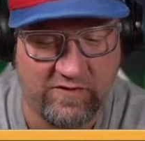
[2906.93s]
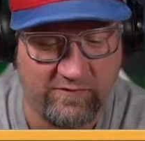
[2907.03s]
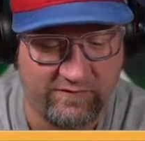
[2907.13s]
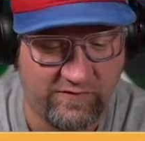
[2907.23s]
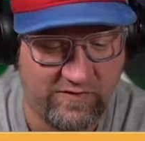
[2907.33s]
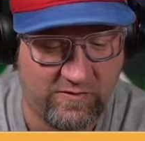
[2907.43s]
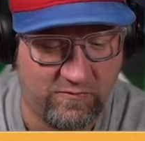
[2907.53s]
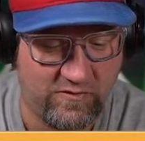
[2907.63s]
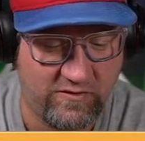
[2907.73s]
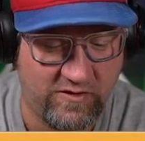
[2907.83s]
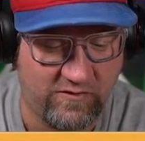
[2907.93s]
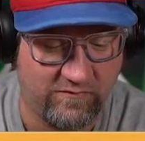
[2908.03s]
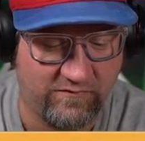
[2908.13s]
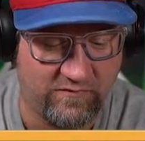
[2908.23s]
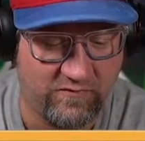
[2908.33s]
I was starting to get worried there. It
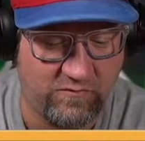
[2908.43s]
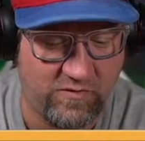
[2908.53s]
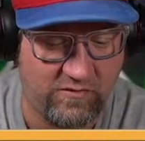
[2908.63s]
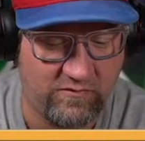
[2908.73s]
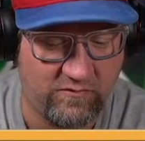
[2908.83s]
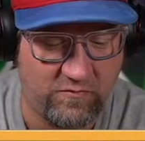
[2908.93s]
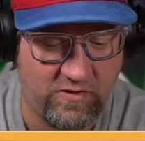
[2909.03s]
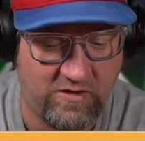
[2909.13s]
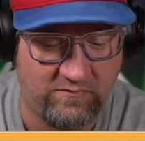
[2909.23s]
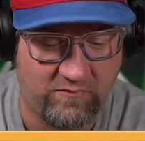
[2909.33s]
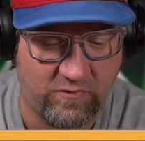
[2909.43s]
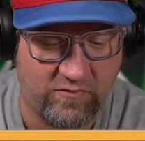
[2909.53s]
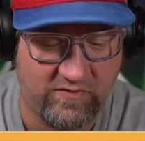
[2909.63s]
was a little while before we even